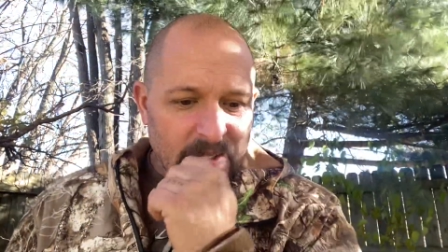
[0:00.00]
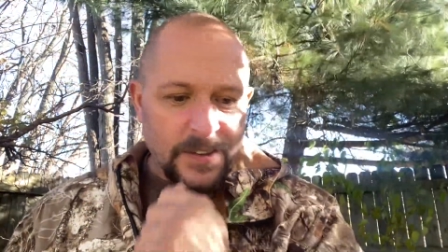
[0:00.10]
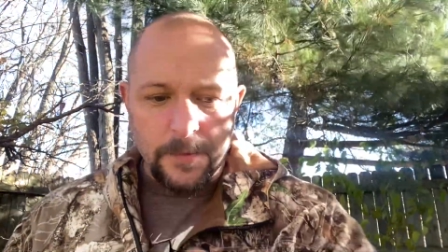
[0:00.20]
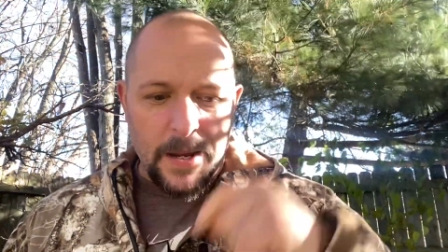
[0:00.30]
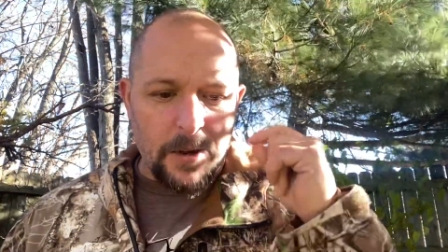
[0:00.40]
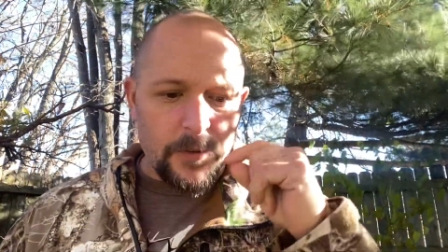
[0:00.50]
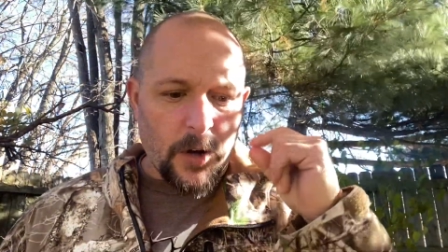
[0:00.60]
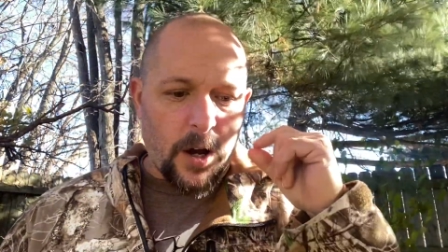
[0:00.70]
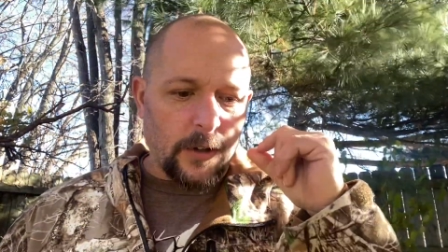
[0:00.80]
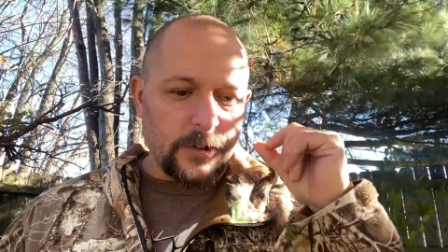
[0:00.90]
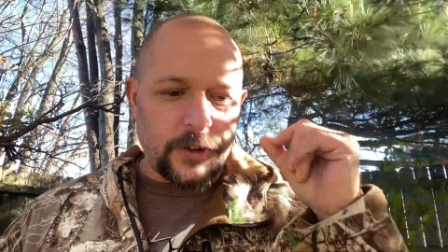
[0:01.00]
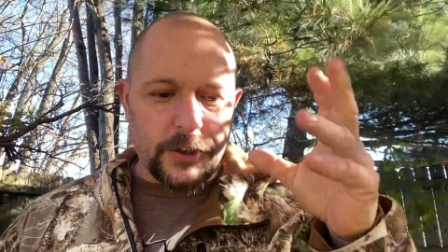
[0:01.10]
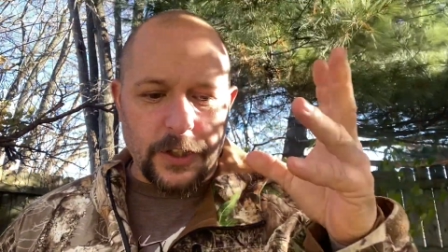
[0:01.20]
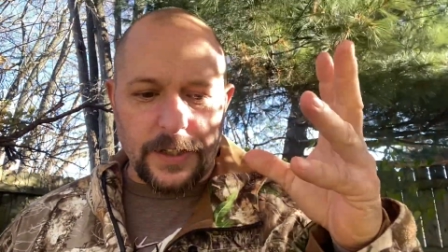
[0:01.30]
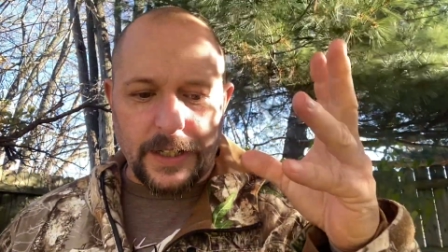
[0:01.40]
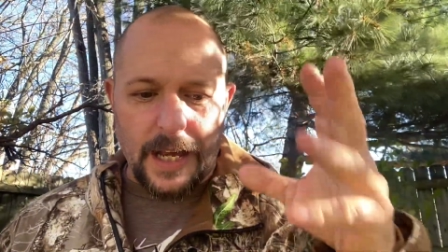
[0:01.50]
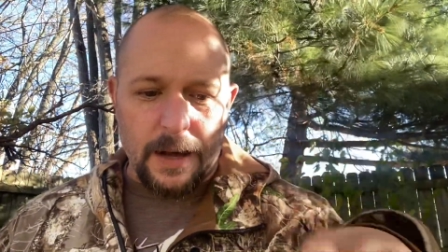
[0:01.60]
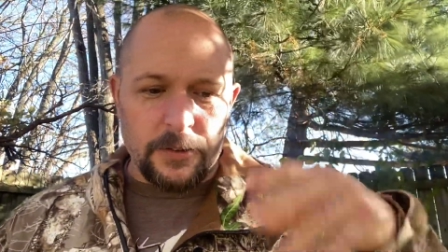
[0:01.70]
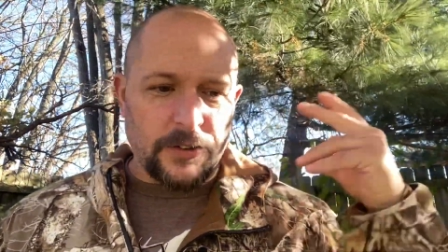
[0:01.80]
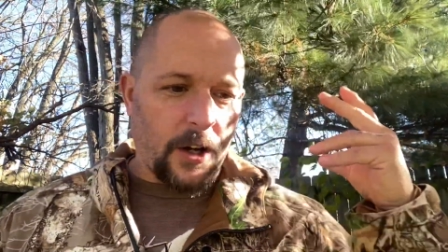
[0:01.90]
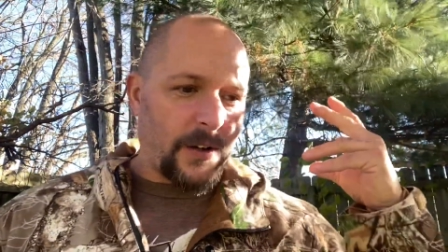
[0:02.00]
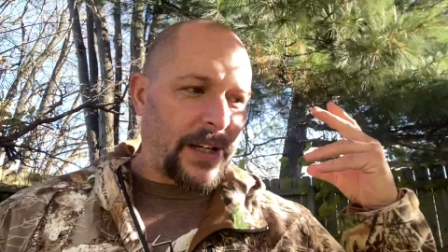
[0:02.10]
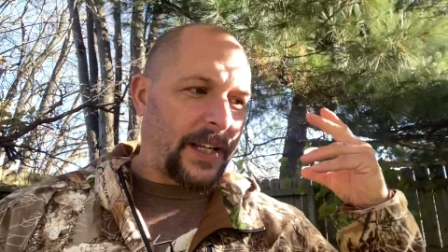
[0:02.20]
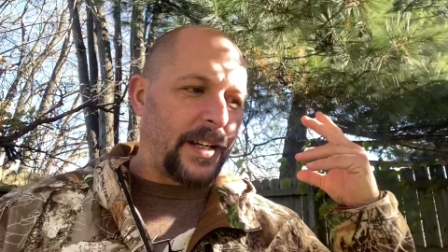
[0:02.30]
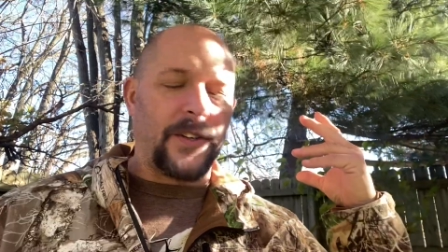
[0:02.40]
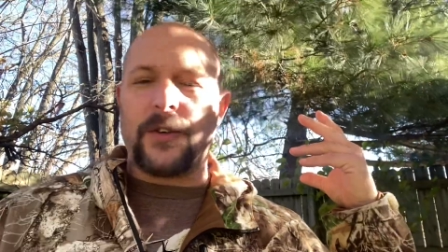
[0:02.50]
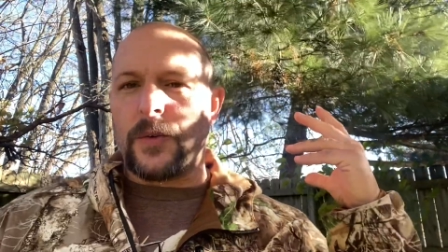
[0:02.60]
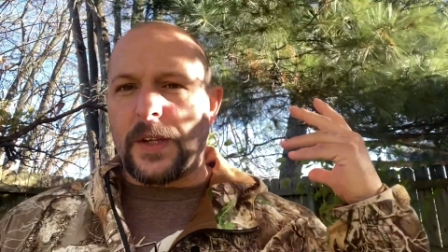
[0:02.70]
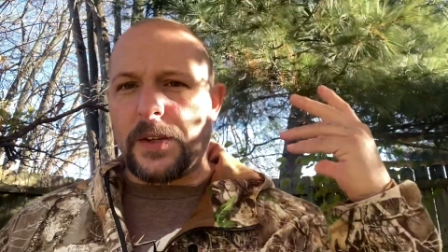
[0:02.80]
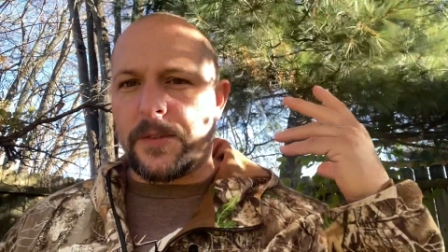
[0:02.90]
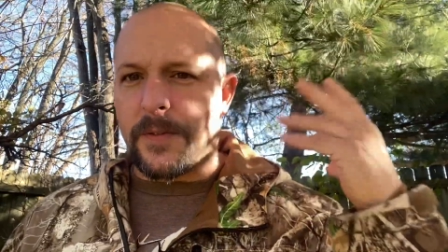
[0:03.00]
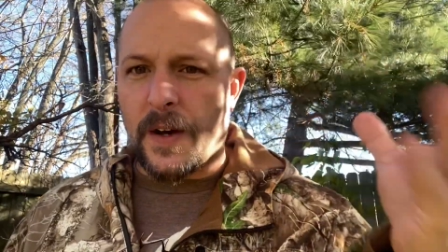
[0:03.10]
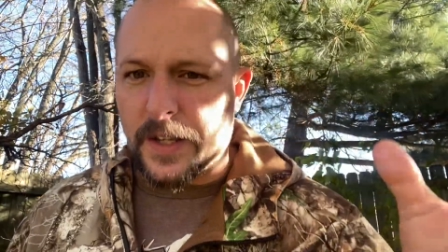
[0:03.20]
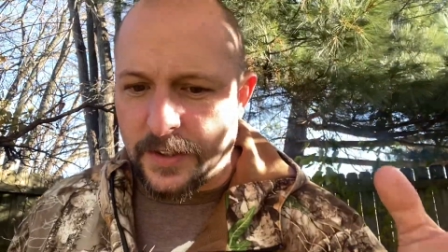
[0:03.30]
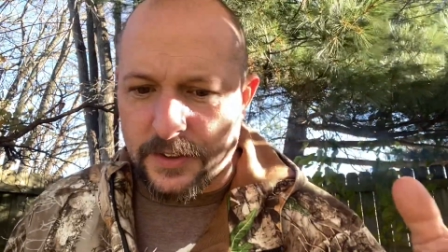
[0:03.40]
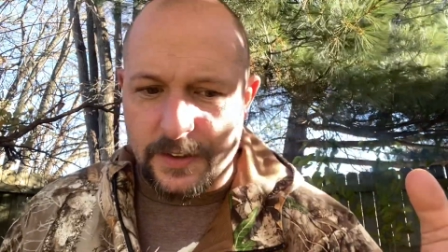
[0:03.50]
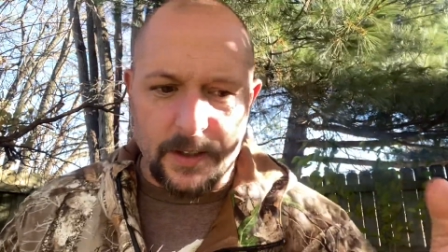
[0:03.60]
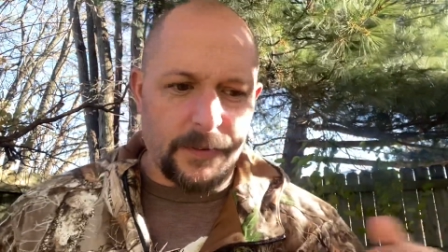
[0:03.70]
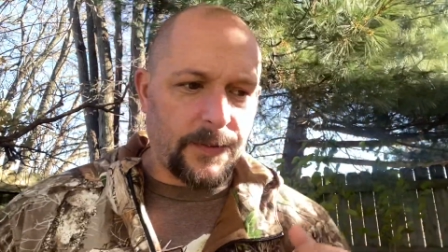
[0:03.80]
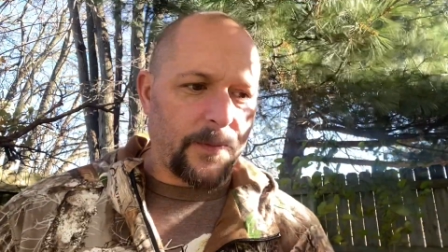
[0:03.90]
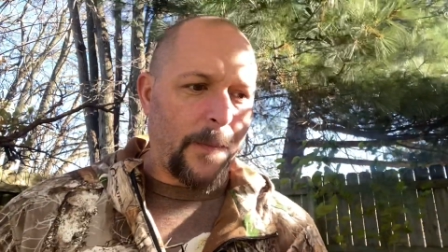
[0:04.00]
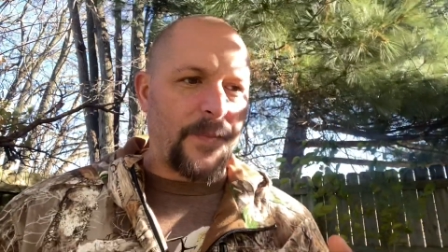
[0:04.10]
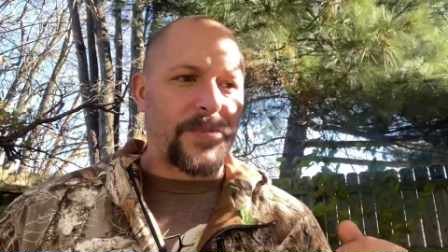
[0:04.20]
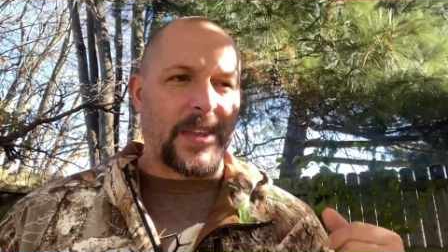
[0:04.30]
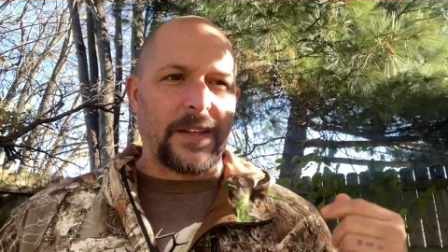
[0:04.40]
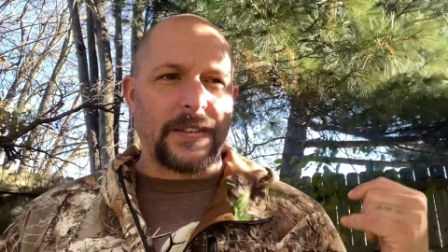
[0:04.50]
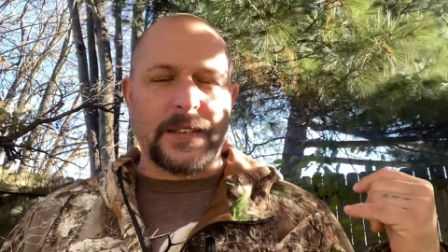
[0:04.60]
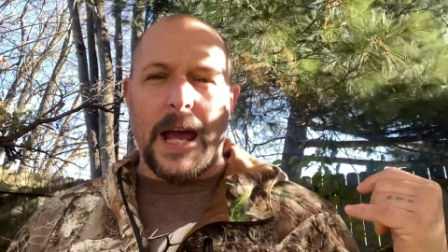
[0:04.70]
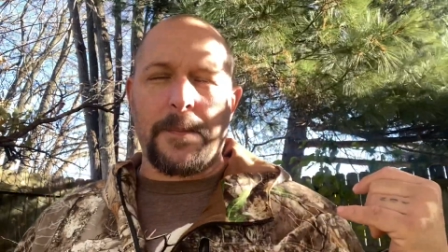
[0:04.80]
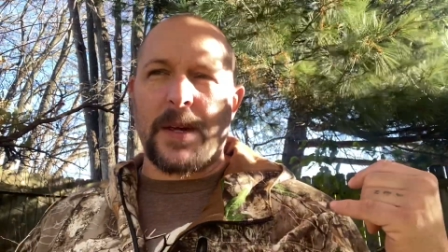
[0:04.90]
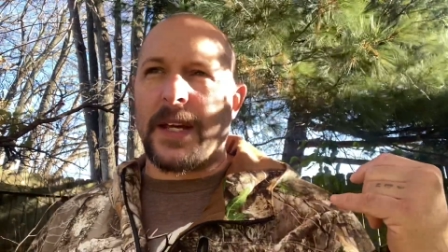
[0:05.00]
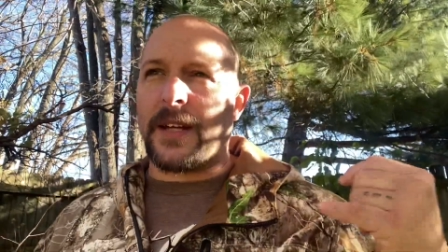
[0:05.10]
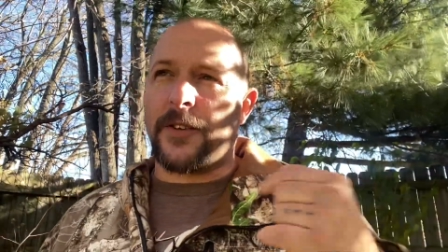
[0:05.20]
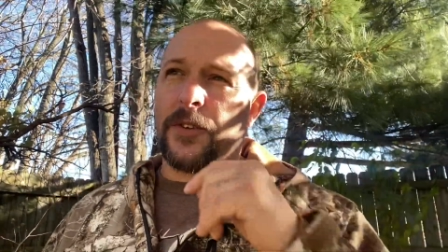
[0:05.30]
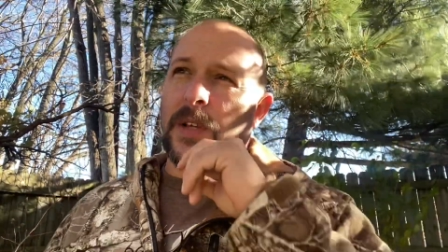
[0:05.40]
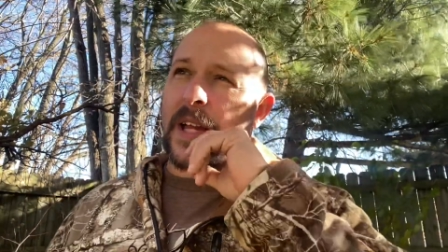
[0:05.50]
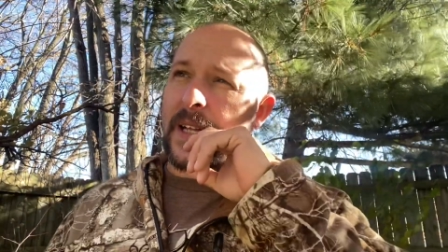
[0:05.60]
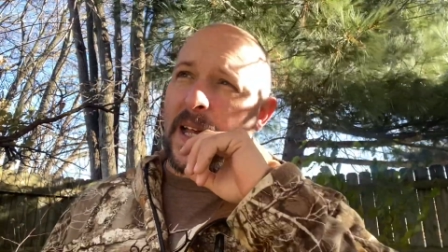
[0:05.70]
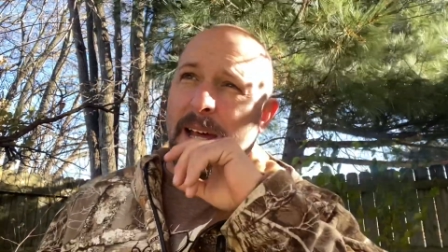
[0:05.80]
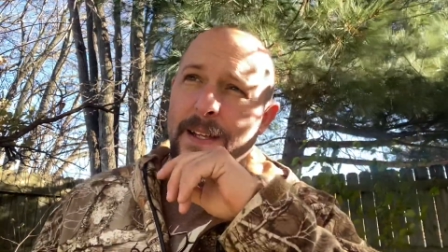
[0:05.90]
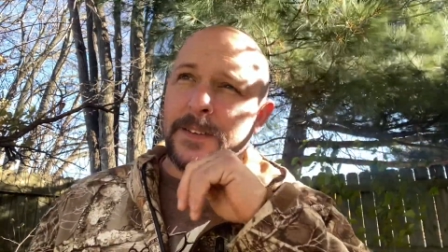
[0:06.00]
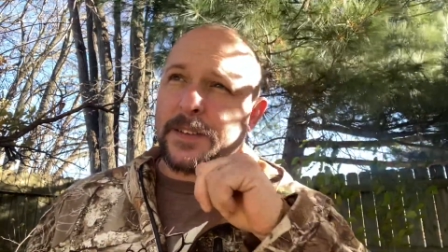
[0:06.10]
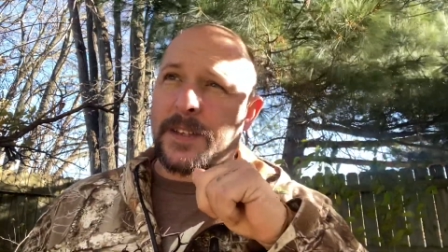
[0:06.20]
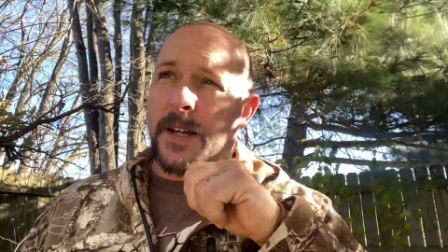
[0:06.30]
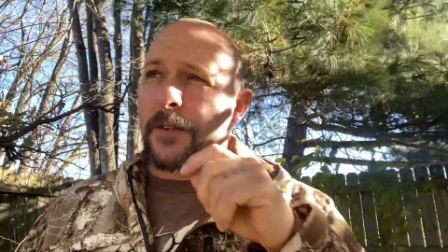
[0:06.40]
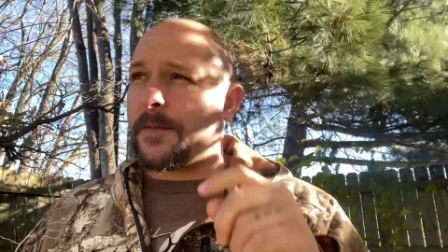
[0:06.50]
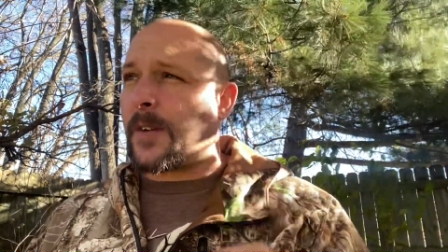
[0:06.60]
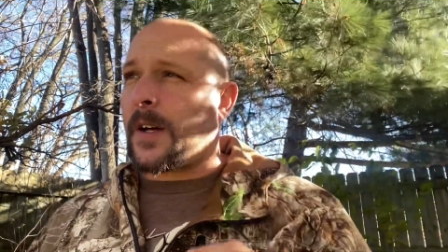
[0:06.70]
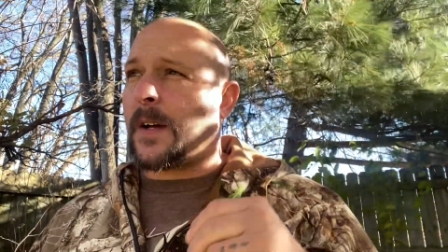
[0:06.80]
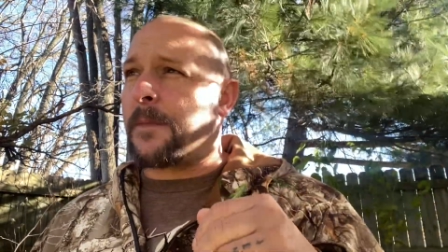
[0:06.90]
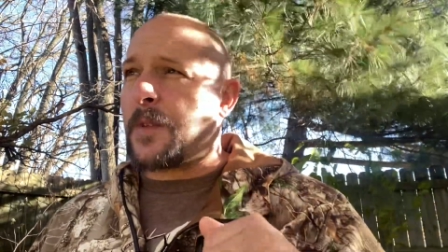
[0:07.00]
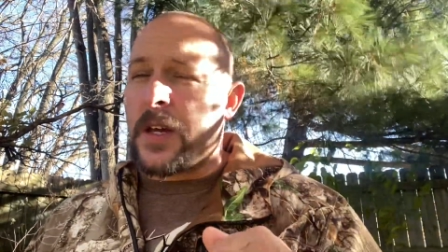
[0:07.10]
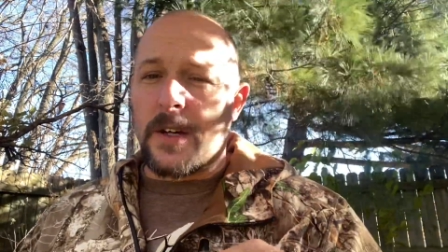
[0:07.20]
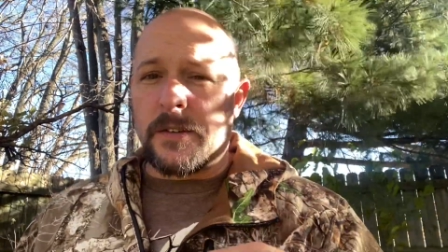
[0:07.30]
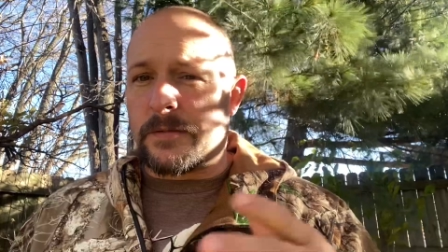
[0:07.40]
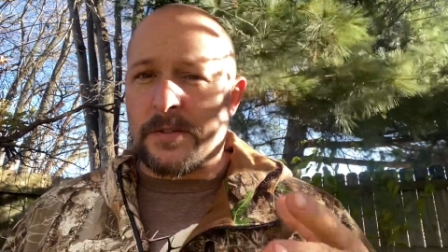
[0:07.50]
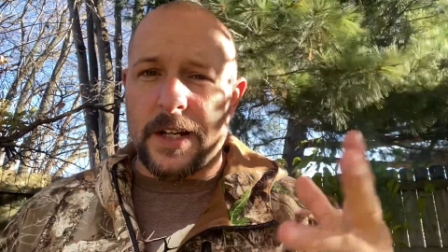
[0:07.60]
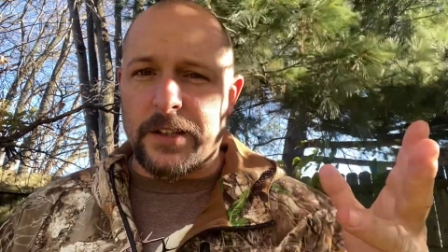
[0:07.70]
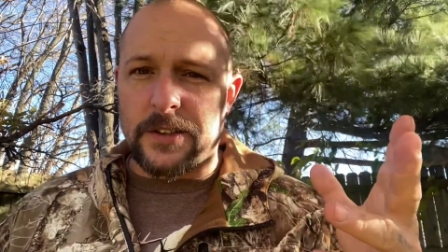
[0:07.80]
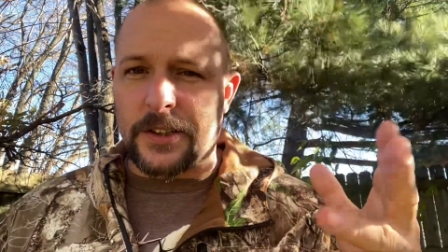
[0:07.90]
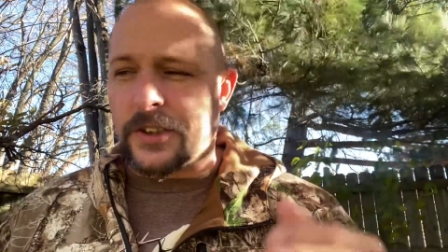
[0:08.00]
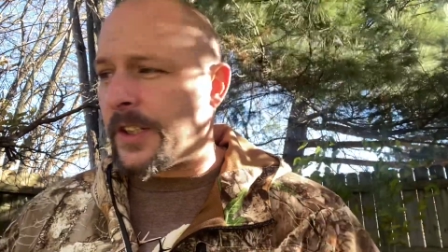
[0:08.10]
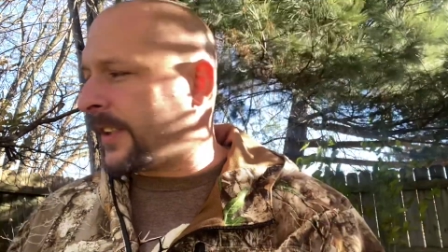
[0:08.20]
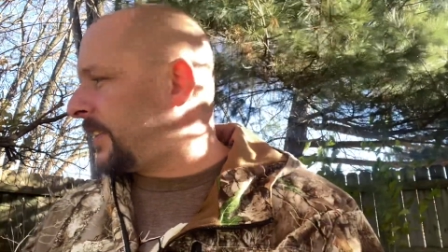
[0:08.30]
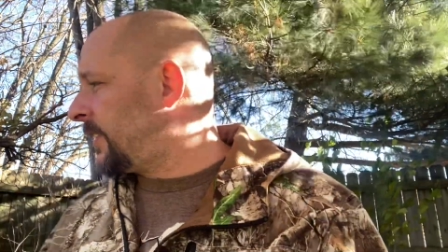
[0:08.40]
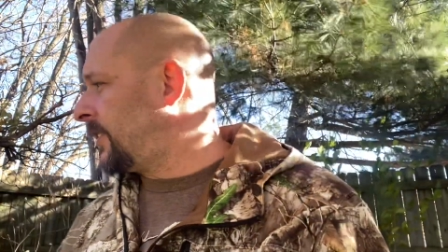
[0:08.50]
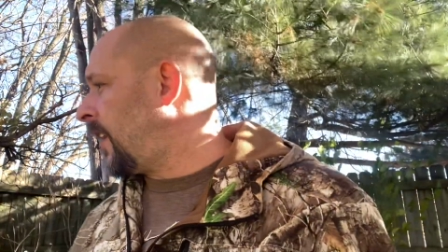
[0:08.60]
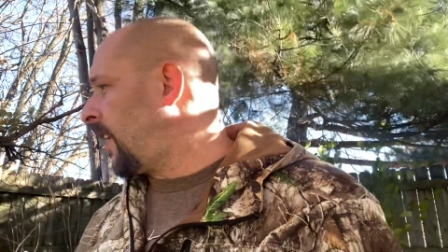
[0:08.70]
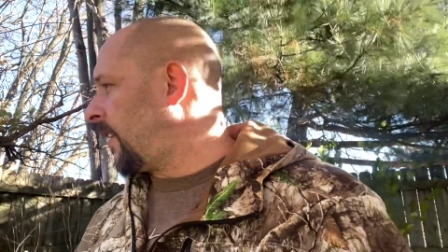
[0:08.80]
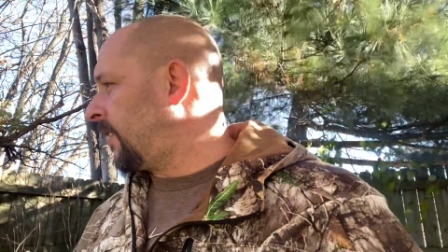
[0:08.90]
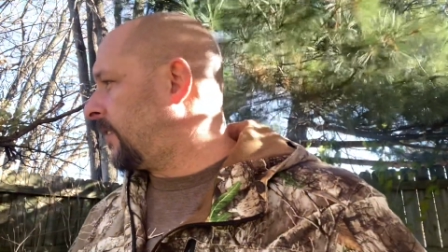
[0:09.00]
So my overall journey, I was already into the fighting stuff. This got me into like that instead of uh, regular insurance. This dog.